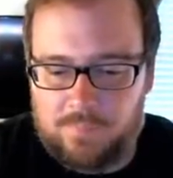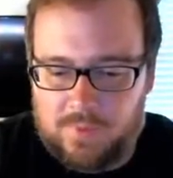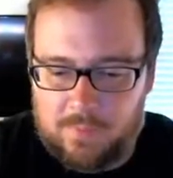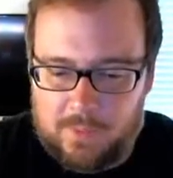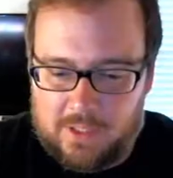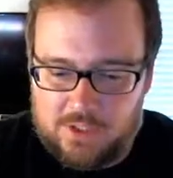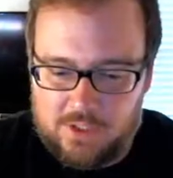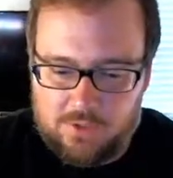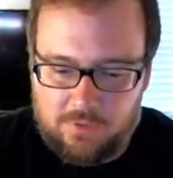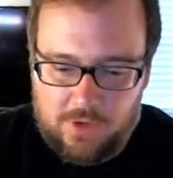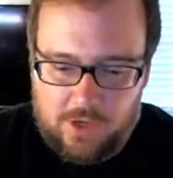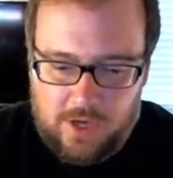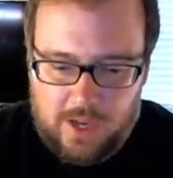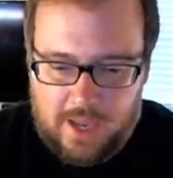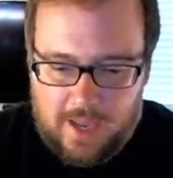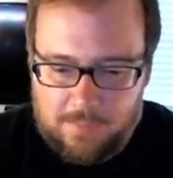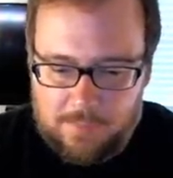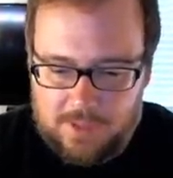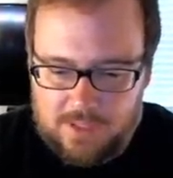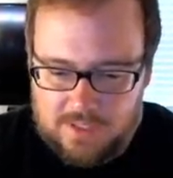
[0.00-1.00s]
I'm actually very
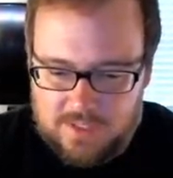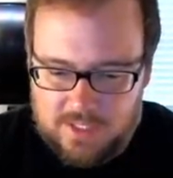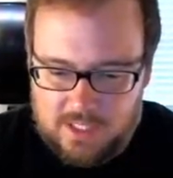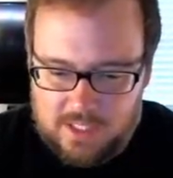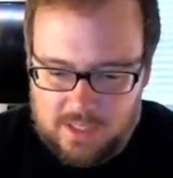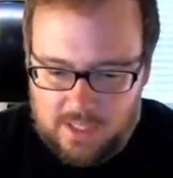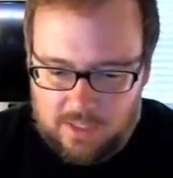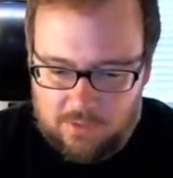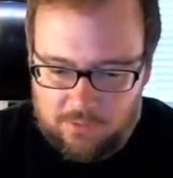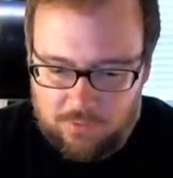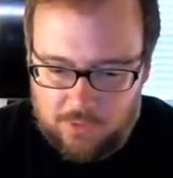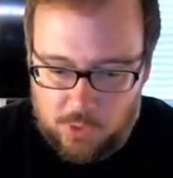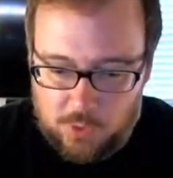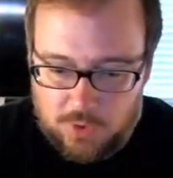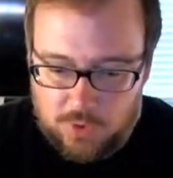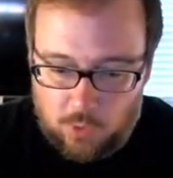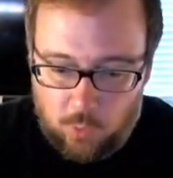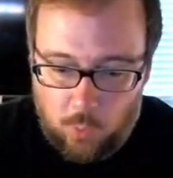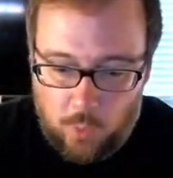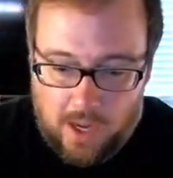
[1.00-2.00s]
happy to say that
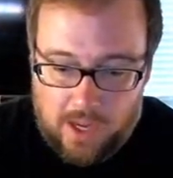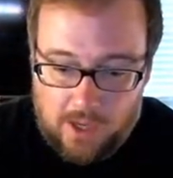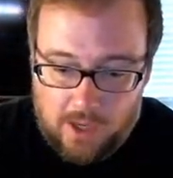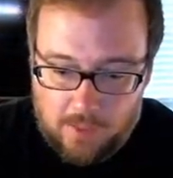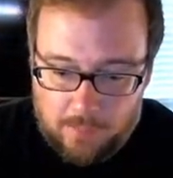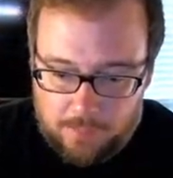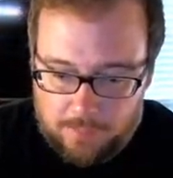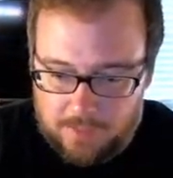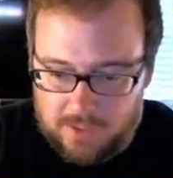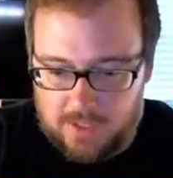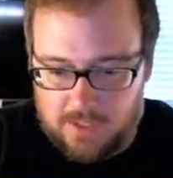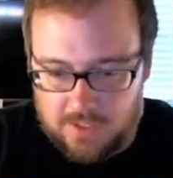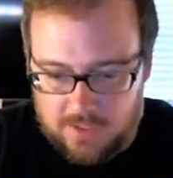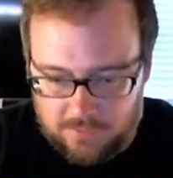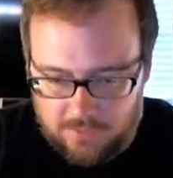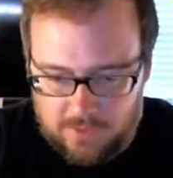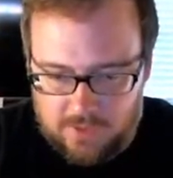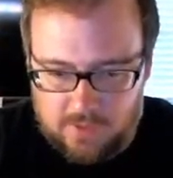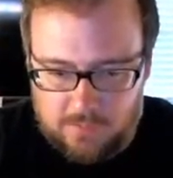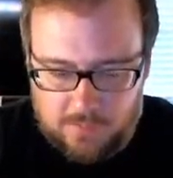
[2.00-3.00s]
views are way up because
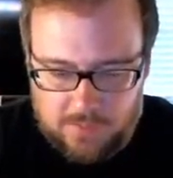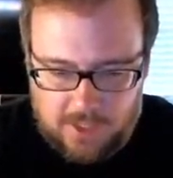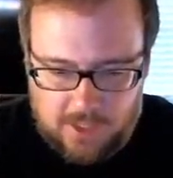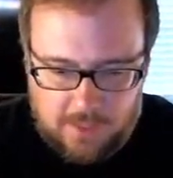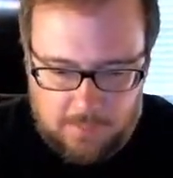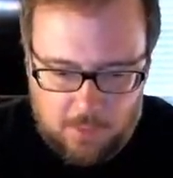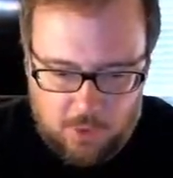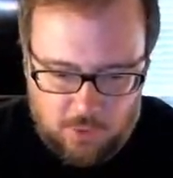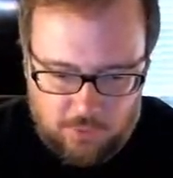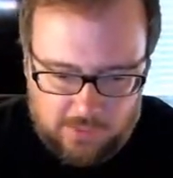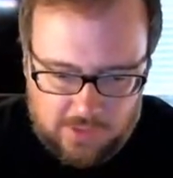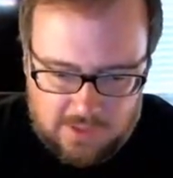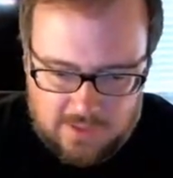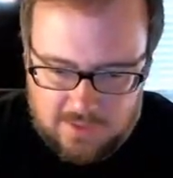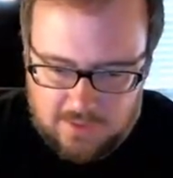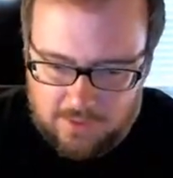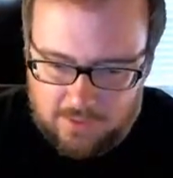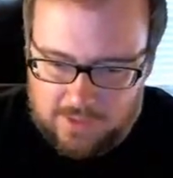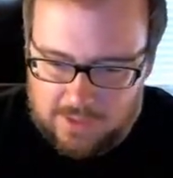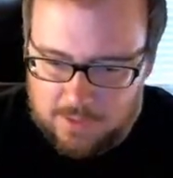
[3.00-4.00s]
of the MK movie,
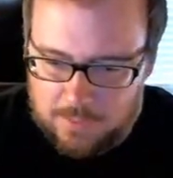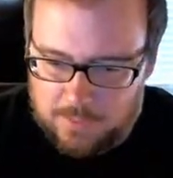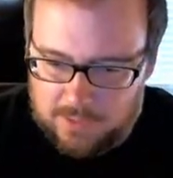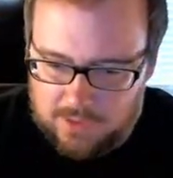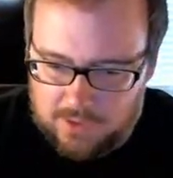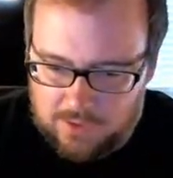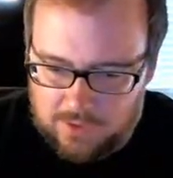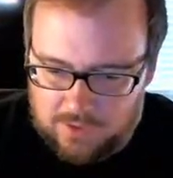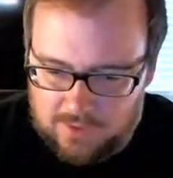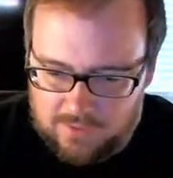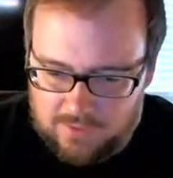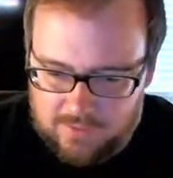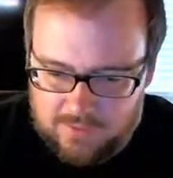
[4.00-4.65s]
so that's been good.